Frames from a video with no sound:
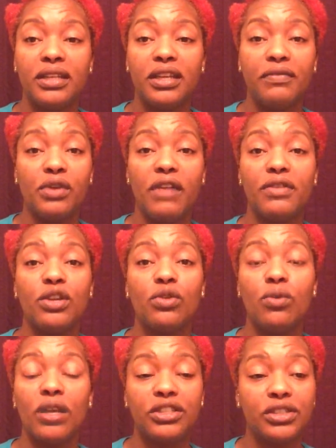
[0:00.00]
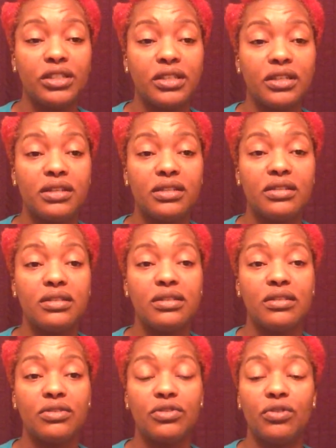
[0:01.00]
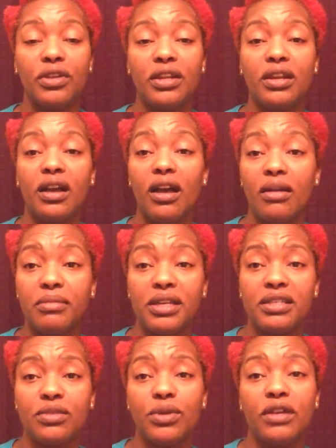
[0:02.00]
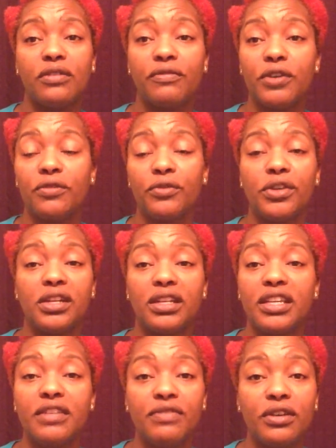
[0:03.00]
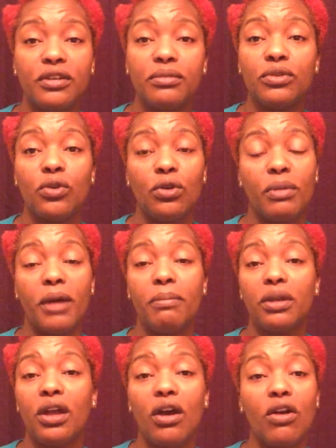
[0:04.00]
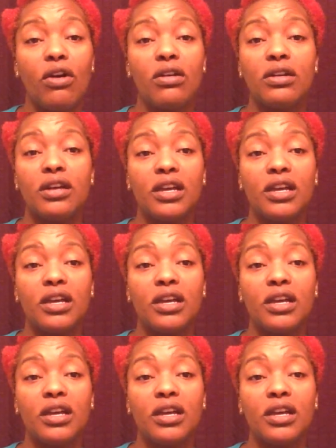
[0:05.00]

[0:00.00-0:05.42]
If you have any questions, you know, any comments or whatever, feel free to leave them. Go to my blog.